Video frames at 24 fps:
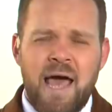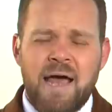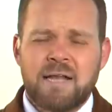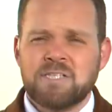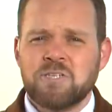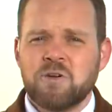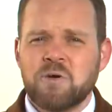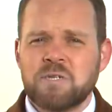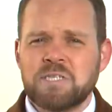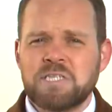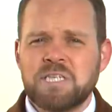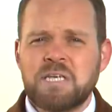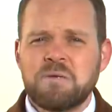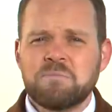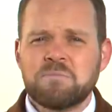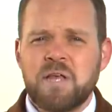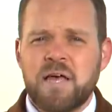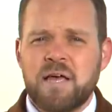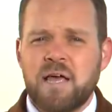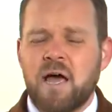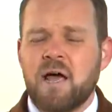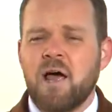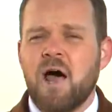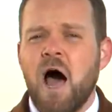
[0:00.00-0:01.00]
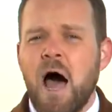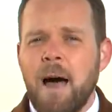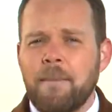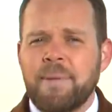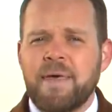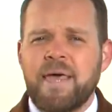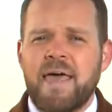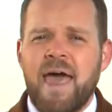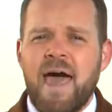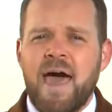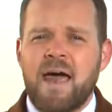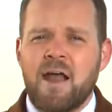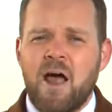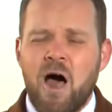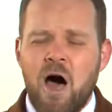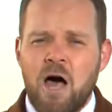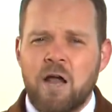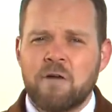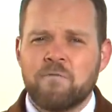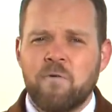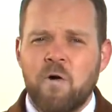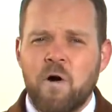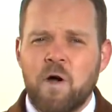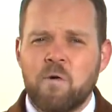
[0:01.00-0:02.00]
And so it seems like a copycat
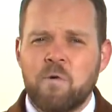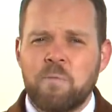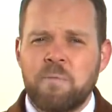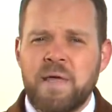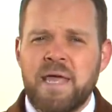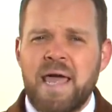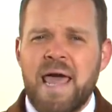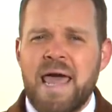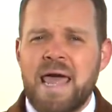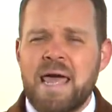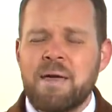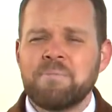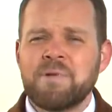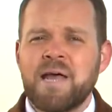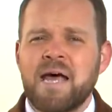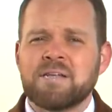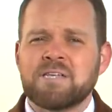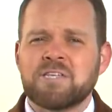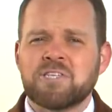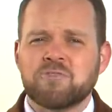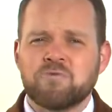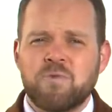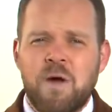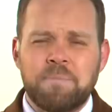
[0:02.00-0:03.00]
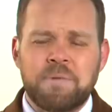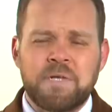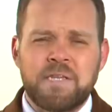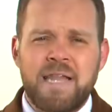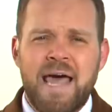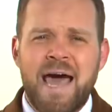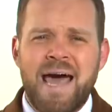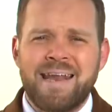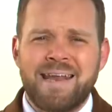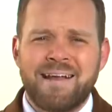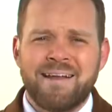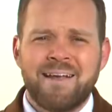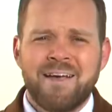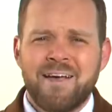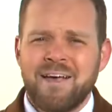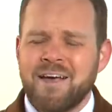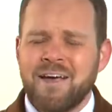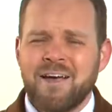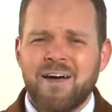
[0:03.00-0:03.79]
convoy would be aimed at disrupting that and